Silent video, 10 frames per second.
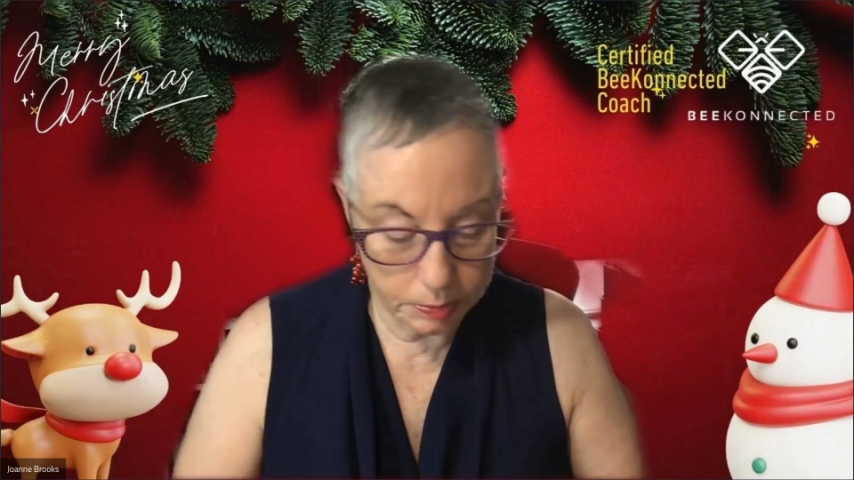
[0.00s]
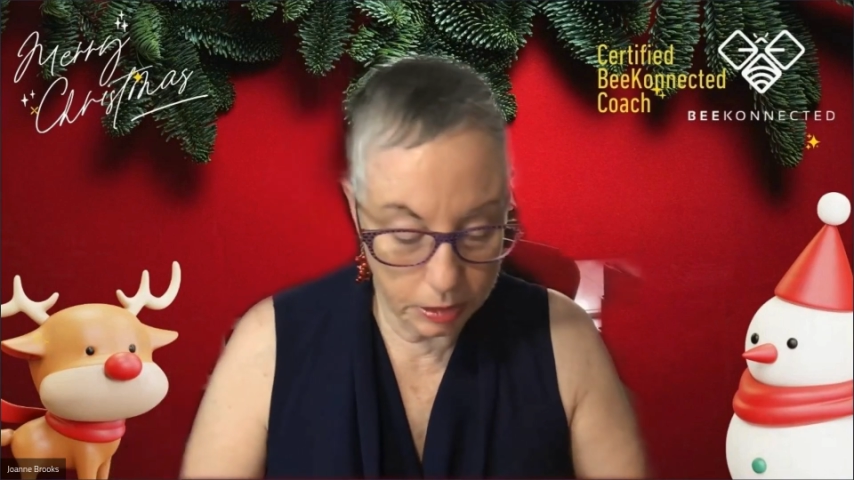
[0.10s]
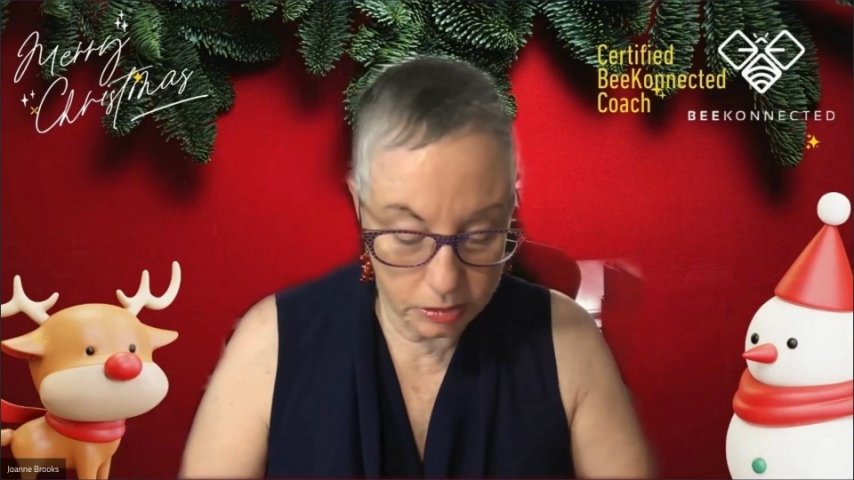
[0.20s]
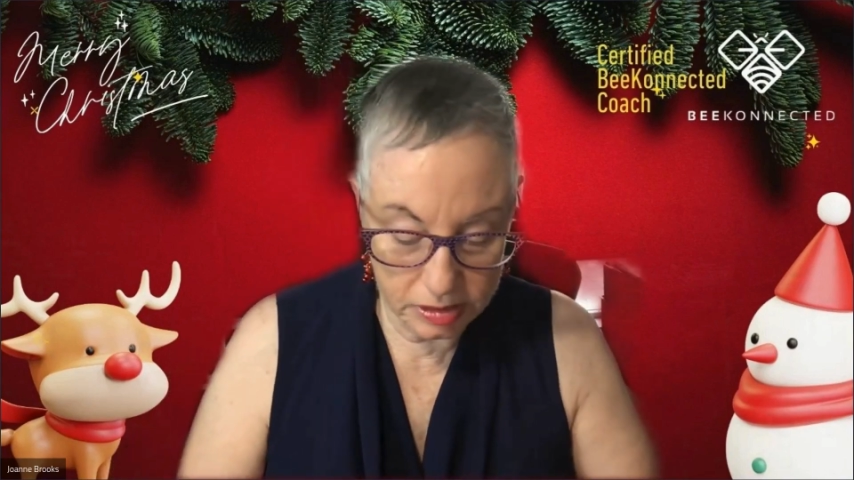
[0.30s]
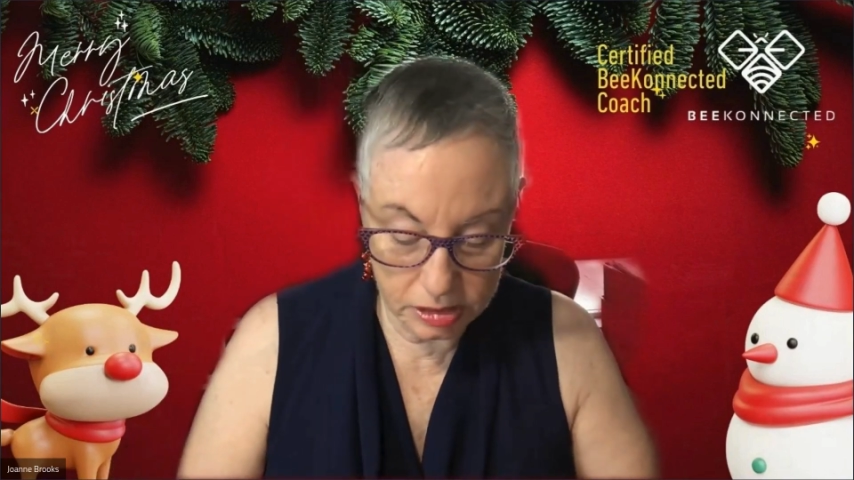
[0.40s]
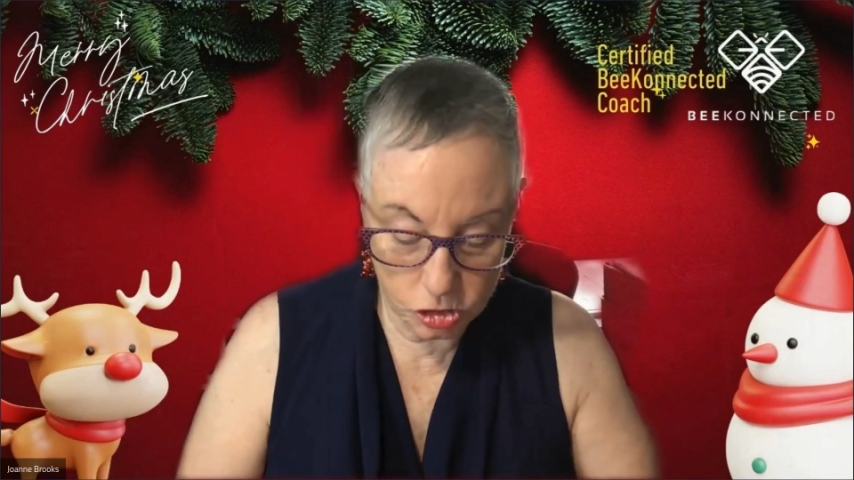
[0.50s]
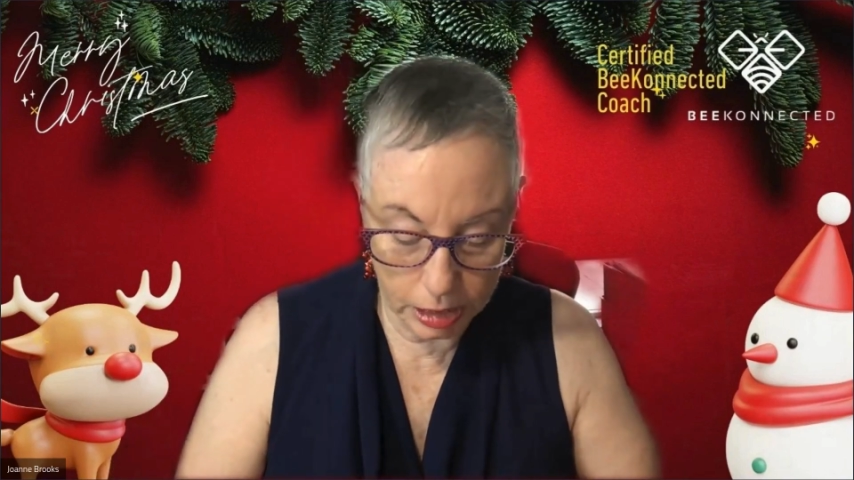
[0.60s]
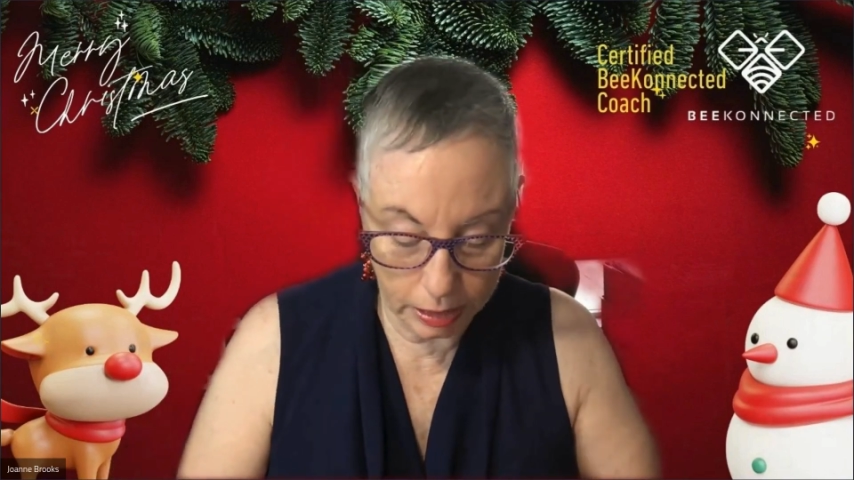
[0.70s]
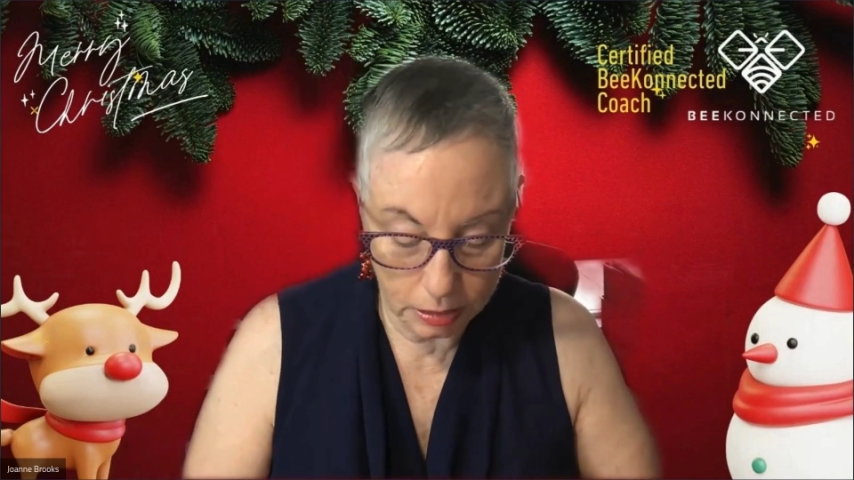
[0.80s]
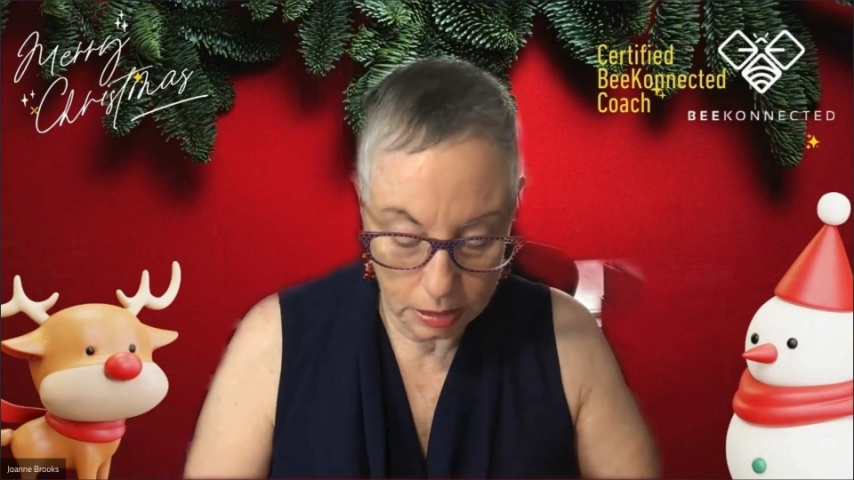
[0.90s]
because this
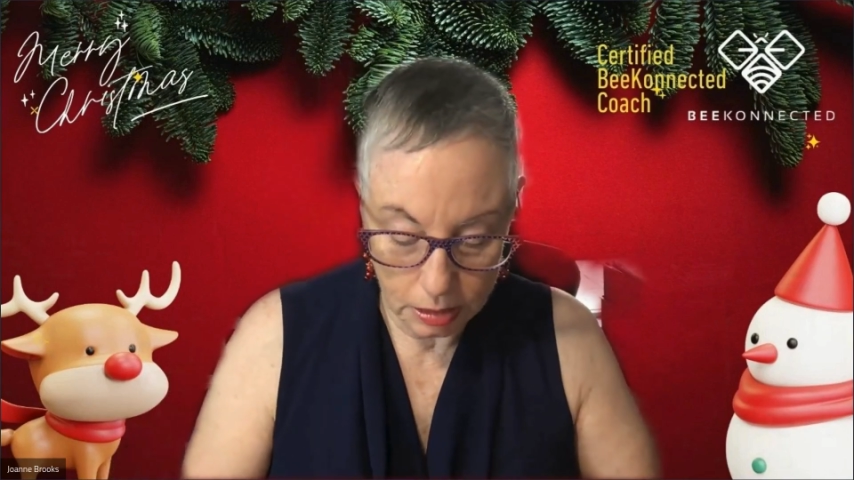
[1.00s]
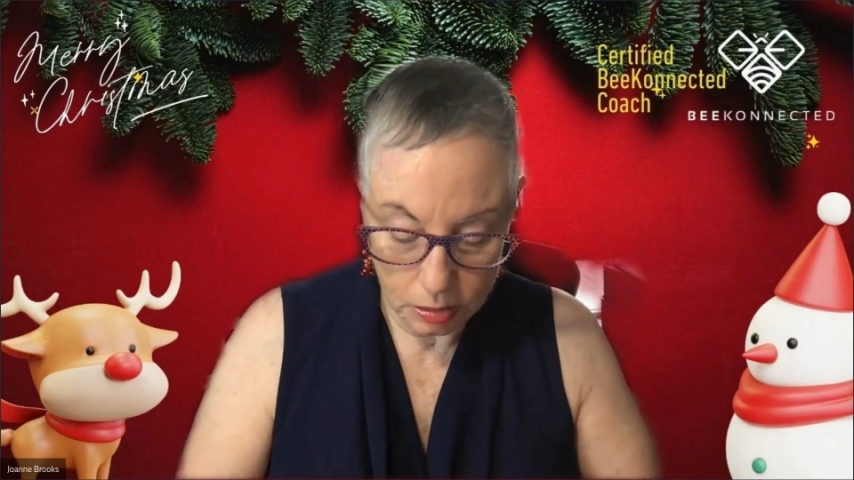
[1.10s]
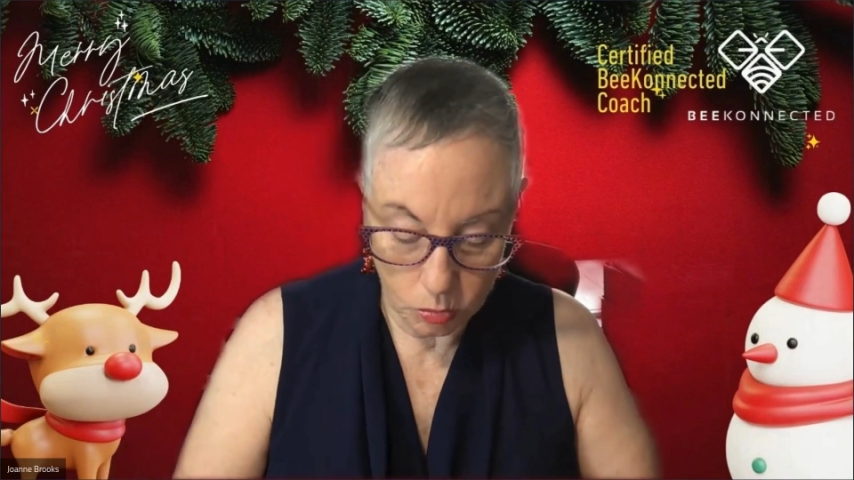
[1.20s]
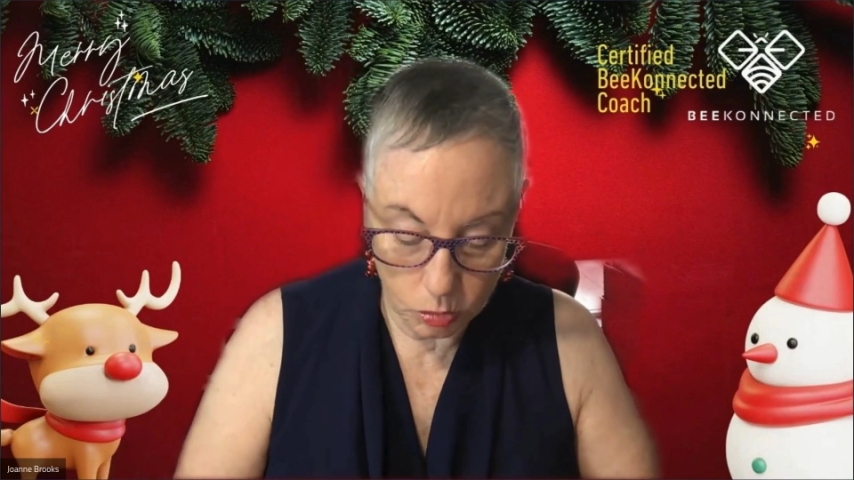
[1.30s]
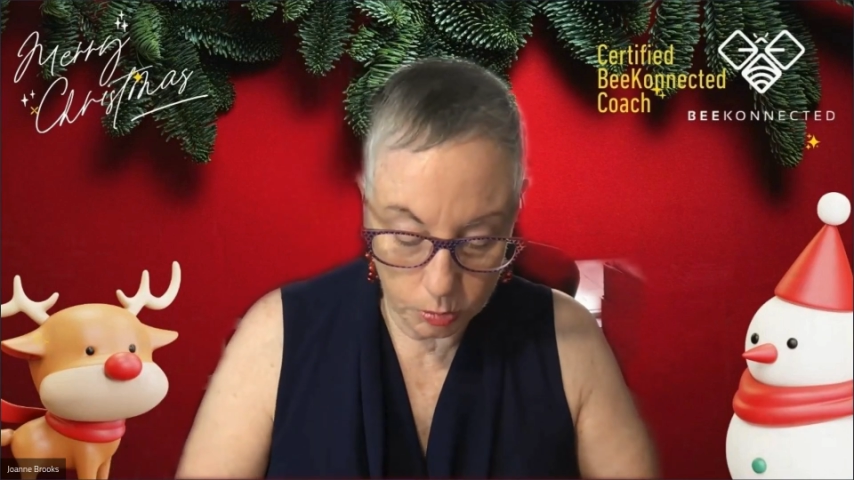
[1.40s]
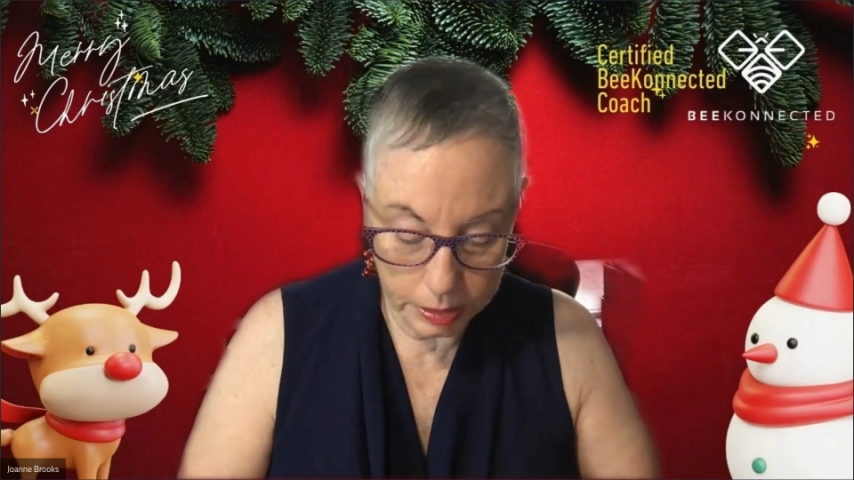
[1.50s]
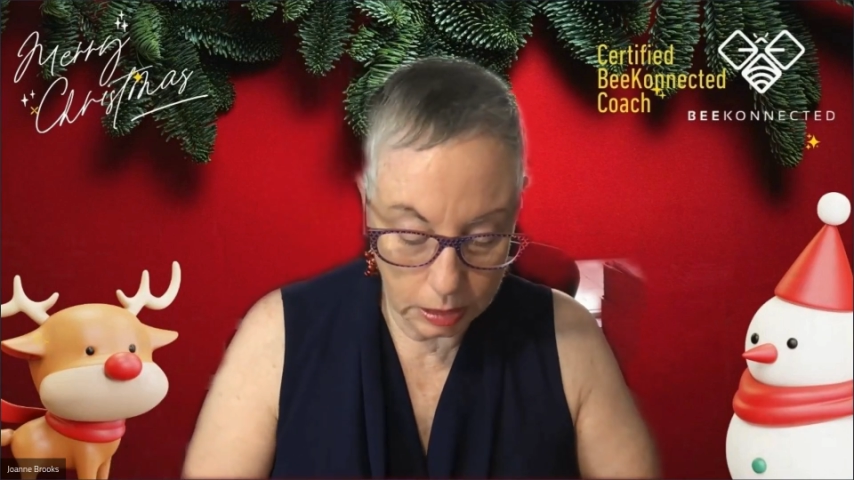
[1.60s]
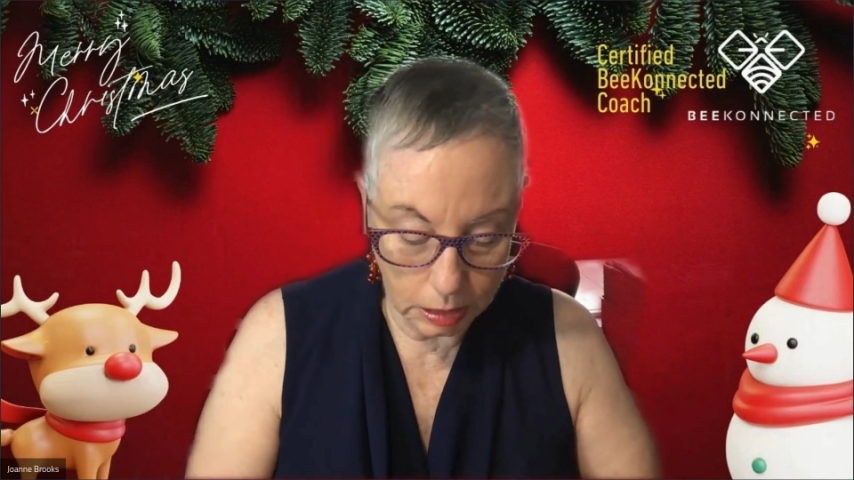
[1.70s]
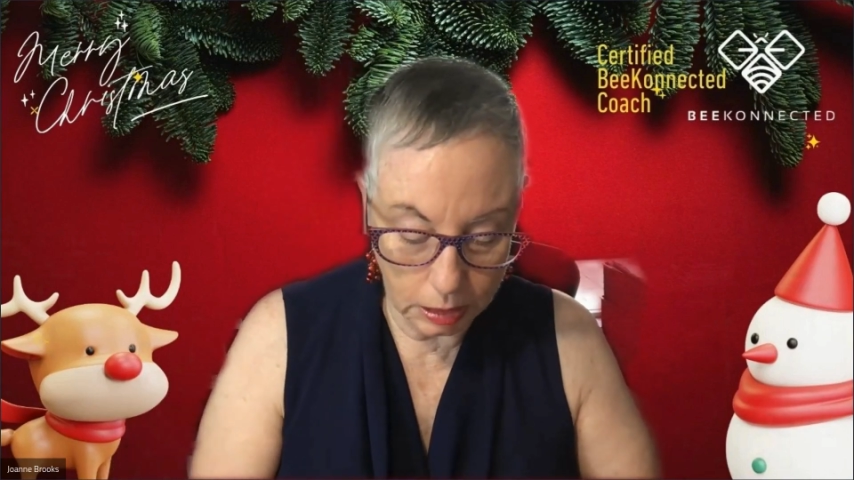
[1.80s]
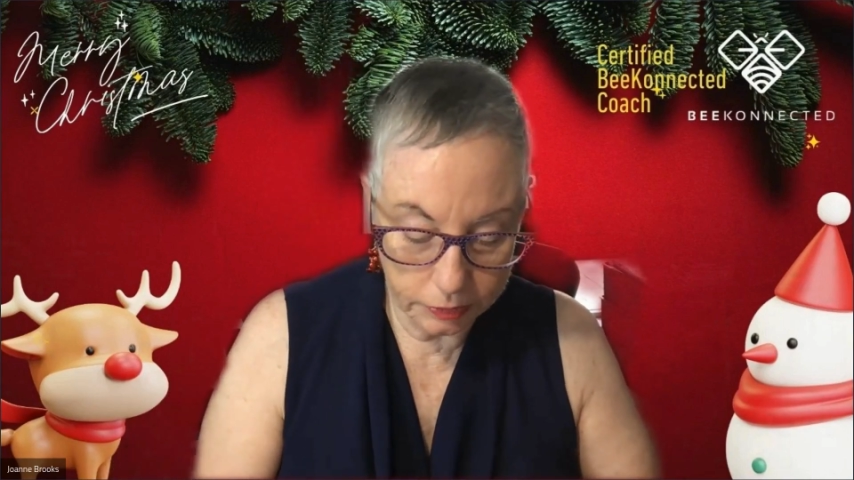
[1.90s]
chat will be
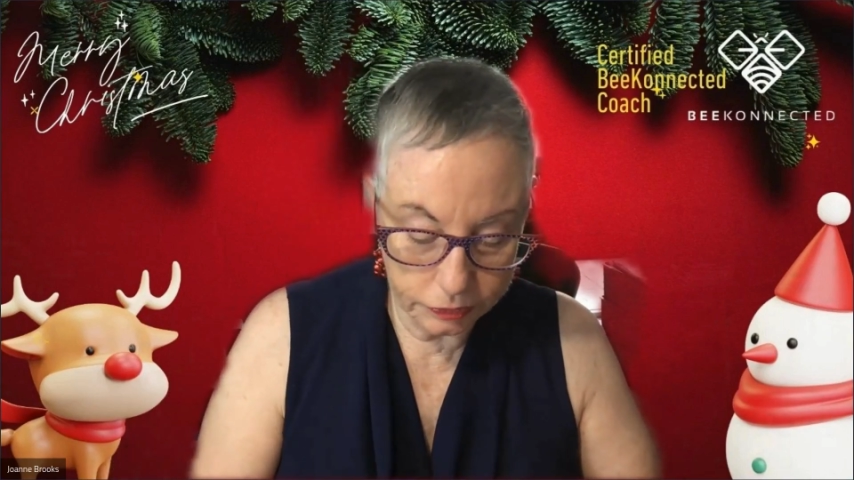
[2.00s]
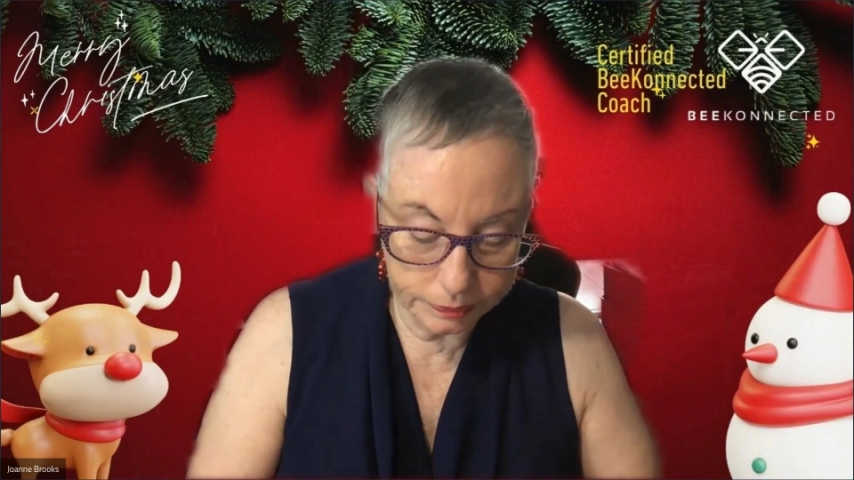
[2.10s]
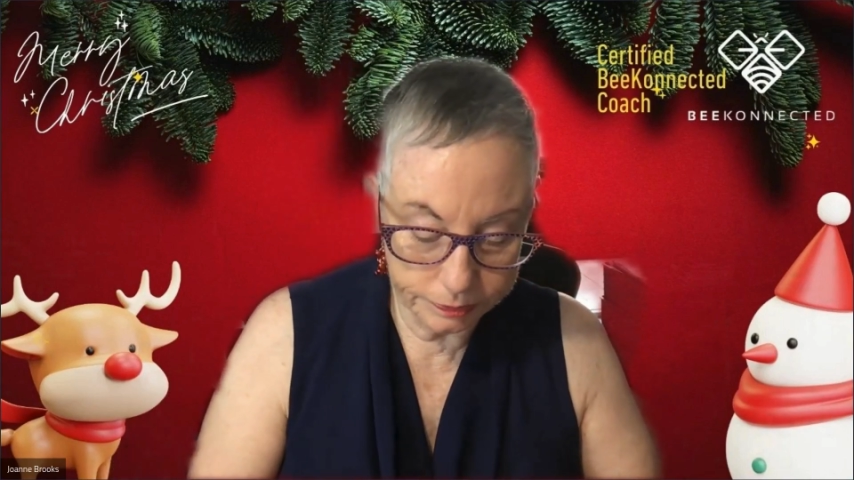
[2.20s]
live.